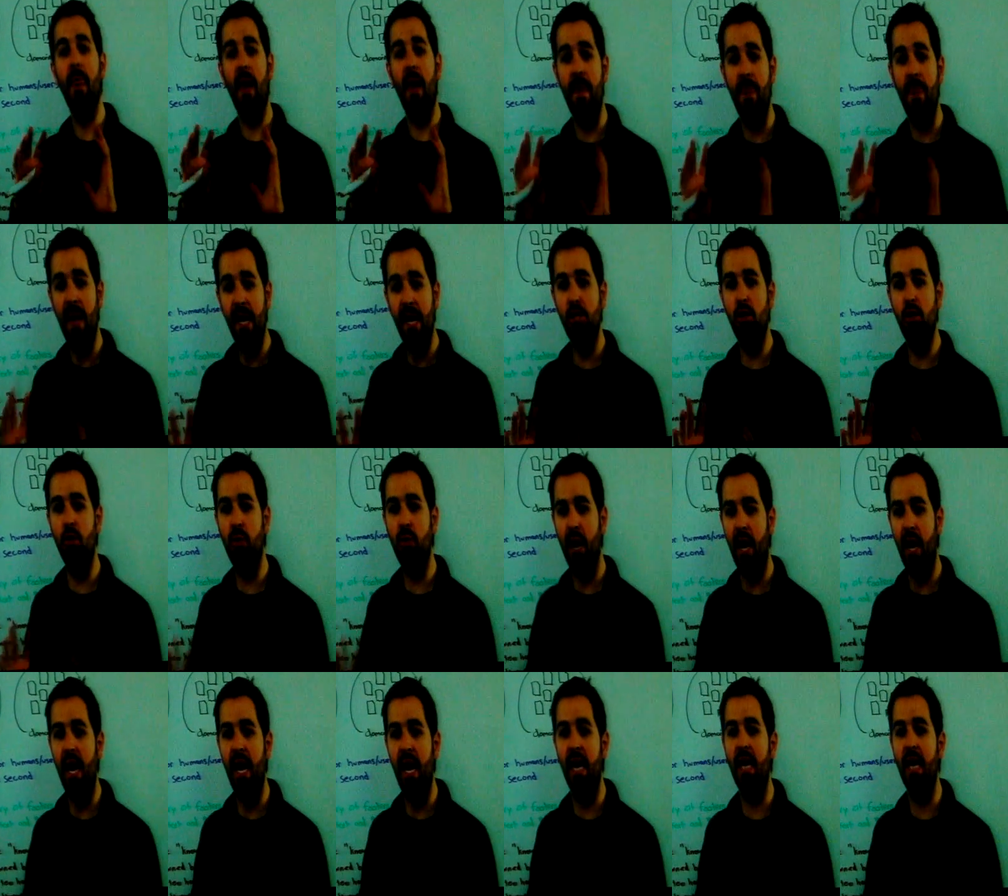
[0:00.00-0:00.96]
And that's
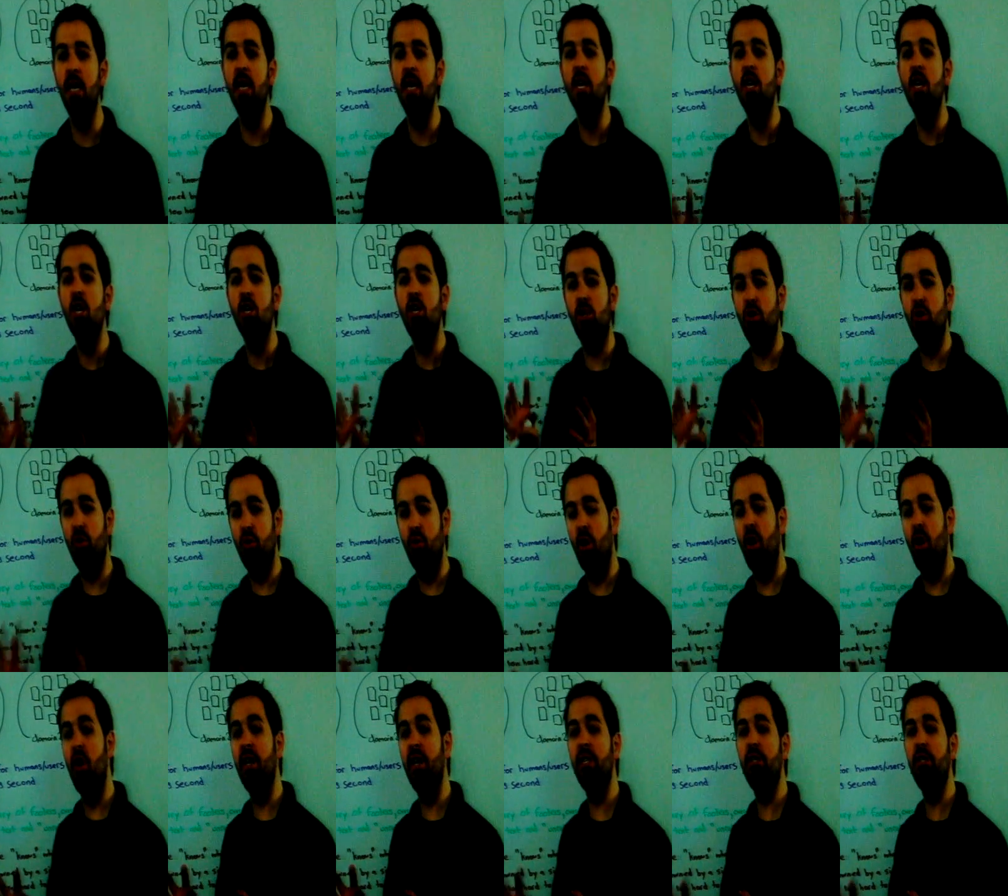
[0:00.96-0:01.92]
okay, so
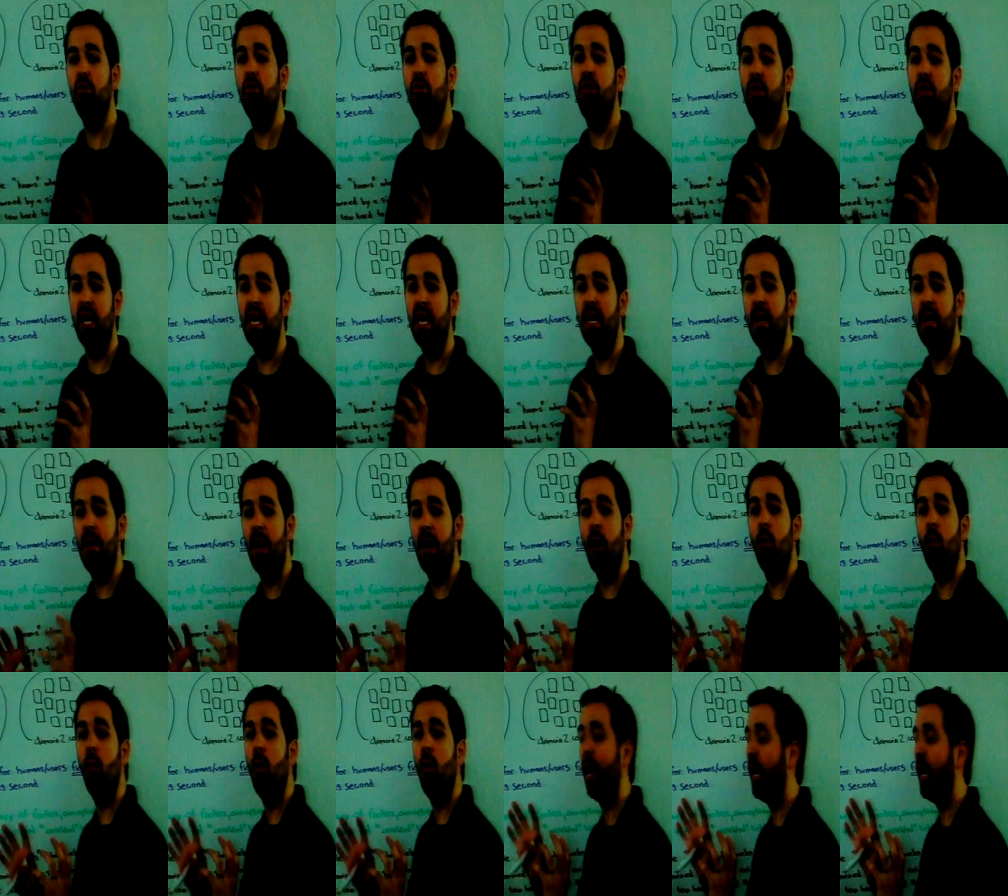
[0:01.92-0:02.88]
long as you think about